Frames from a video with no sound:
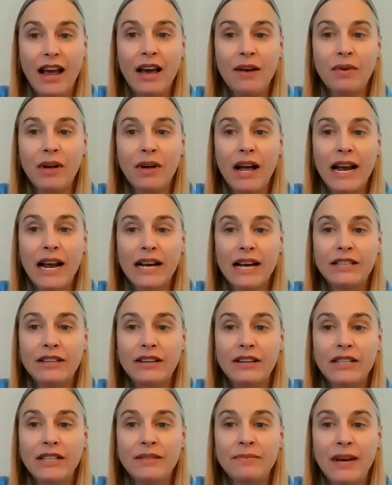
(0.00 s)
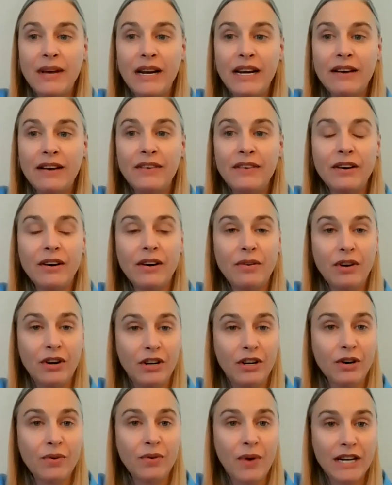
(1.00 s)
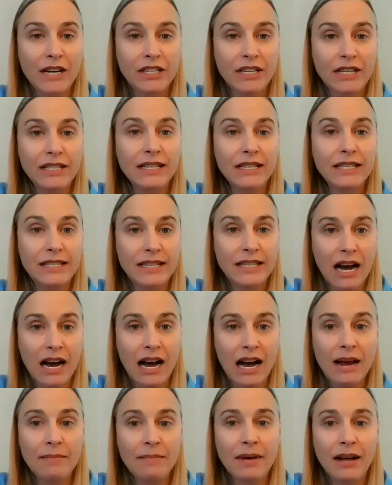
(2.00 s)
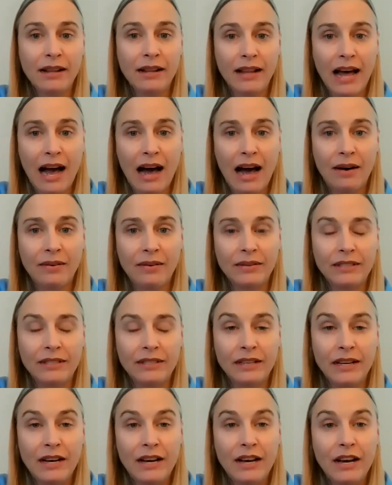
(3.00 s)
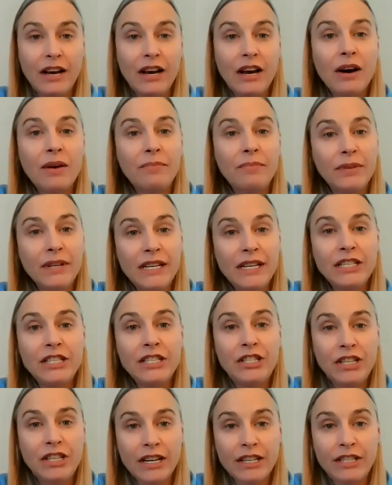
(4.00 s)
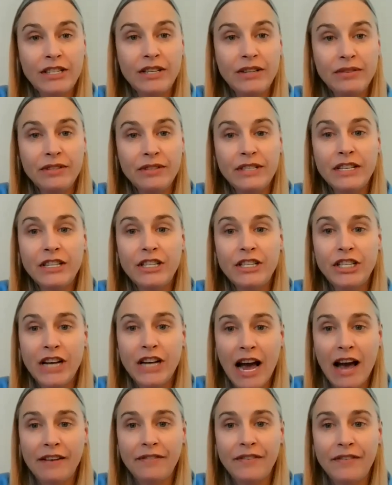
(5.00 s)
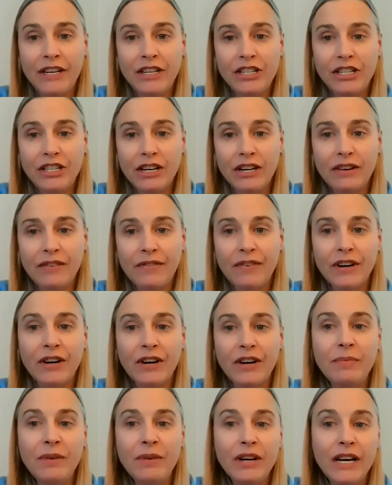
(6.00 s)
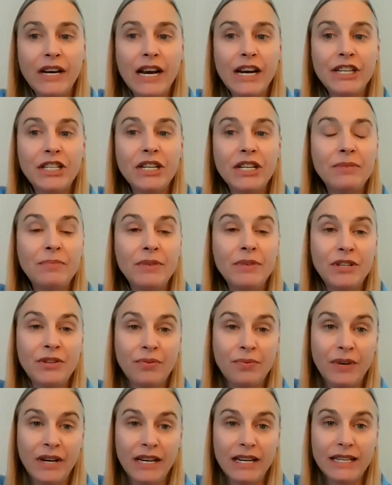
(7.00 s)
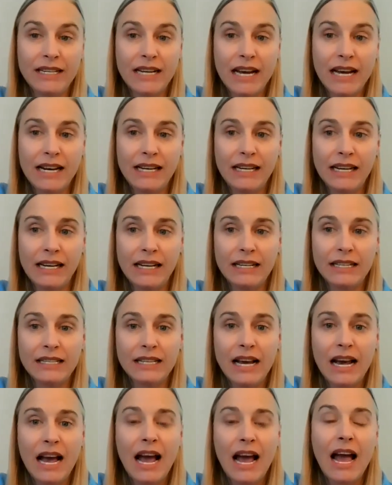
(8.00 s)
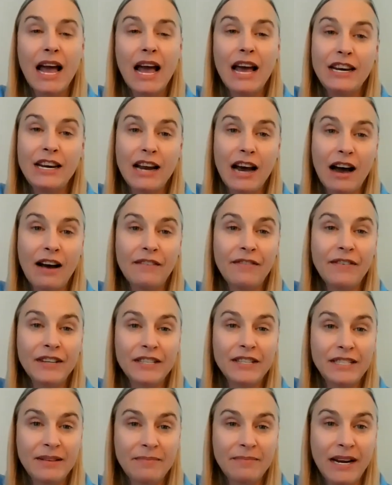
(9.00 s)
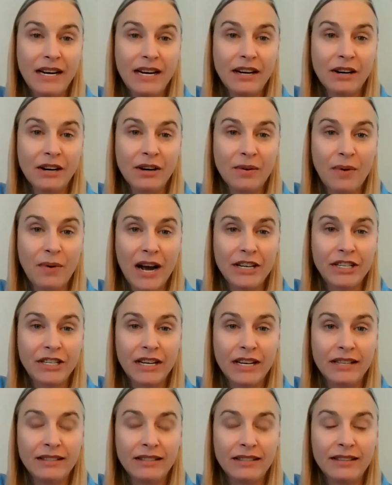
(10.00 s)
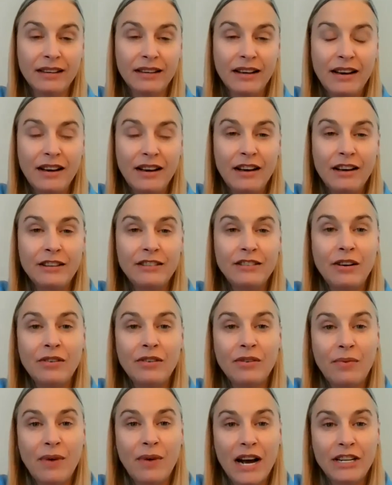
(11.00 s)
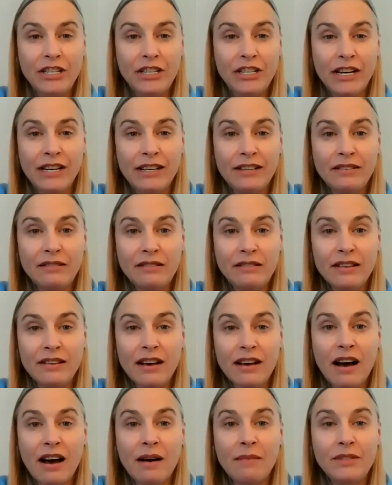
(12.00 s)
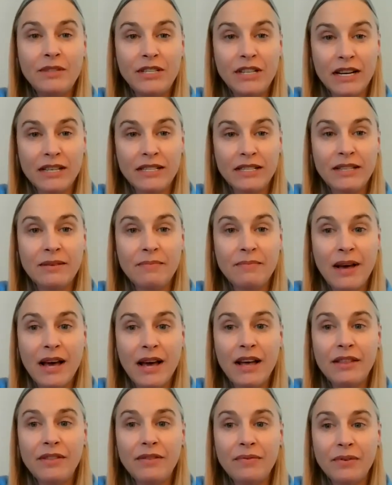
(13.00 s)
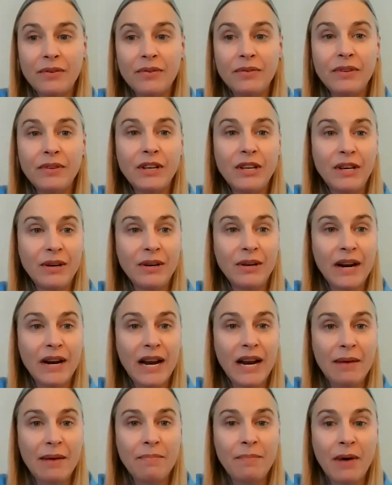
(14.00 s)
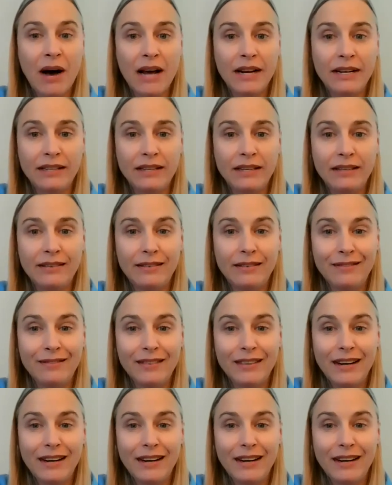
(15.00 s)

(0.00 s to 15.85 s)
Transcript: and we'll answer as many of your, your questions as time allows. Please just use the chat feature for communication between attendees and not for submitting your questions. So questions, um, just submit through the Q&A button.